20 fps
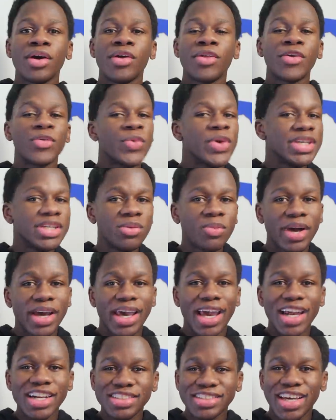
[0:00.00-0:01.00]
The reason why
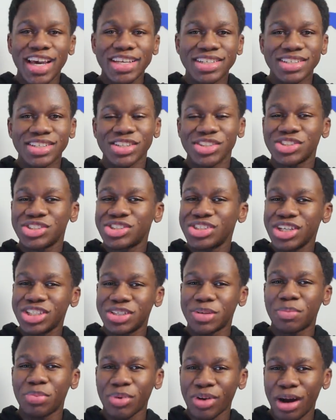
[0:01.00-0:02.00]
edge cases are such
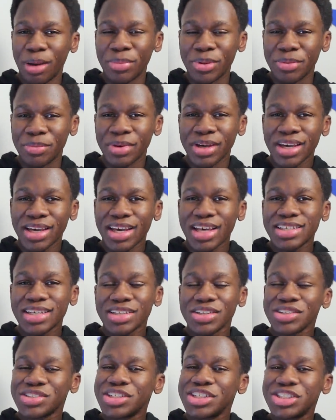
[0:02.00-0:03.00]
a problem is
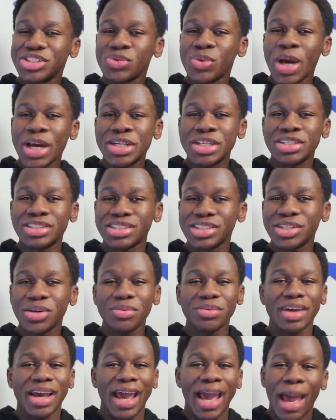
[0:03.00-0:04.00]
that they're situations that
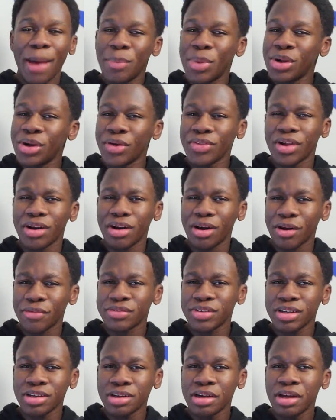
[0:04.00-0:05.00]
don't happen all that
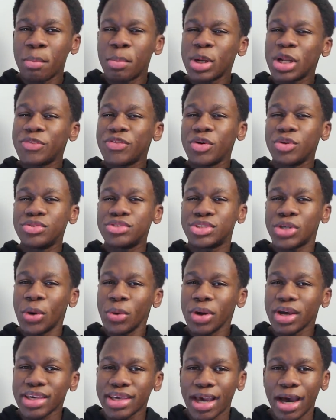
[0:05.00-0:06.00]
often, but if you
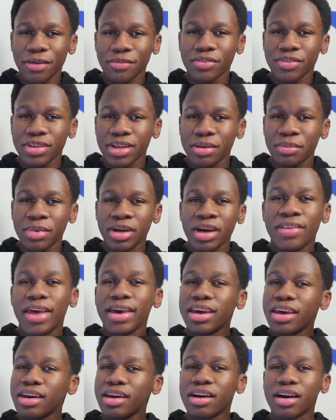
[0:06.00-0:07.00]
don't account for them, they
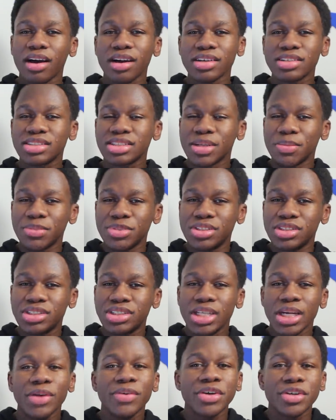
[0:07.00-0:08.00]
can cause some
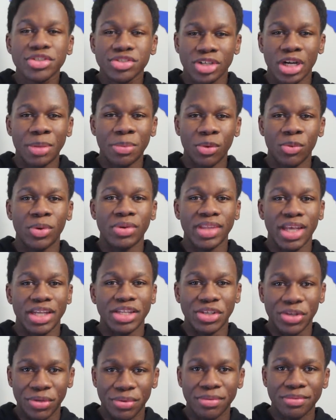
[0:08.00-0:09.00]
serious trouble when they
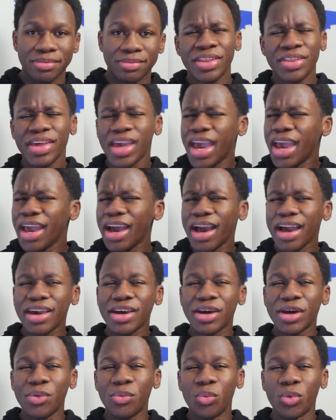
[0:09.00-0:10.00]
do. The AI
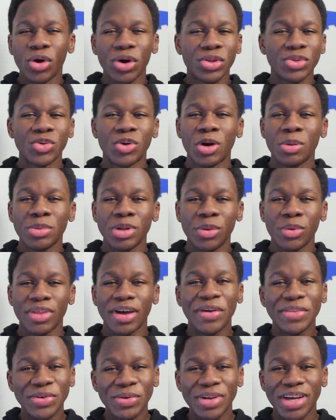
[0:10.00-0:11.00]
could work normally
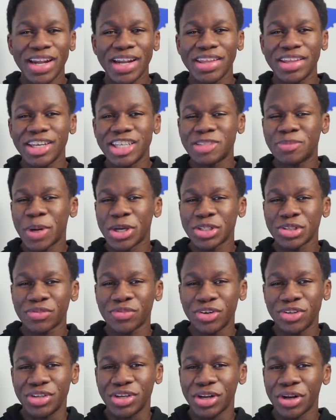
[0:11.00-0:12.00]
without doing anything special
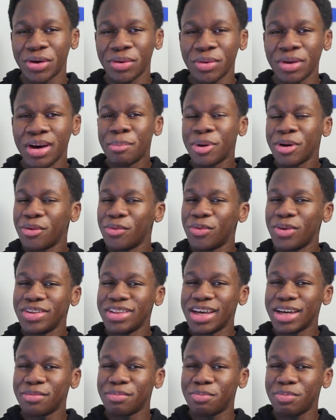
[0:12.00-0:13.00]
for Ditto, but when
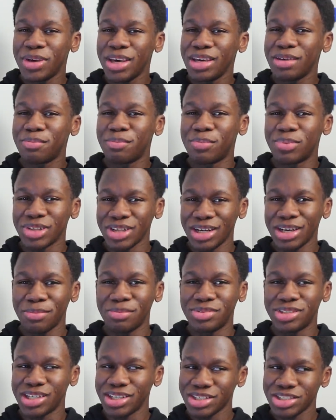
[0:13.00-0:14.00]
that pink
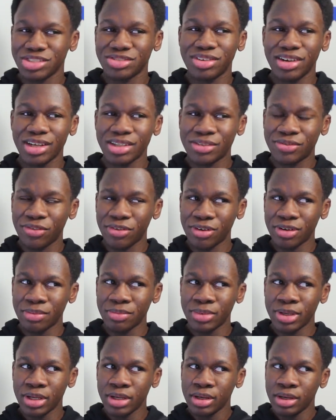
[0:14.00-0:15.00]
blob does
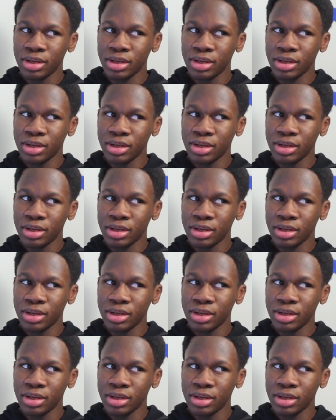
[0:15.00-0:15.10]
transform,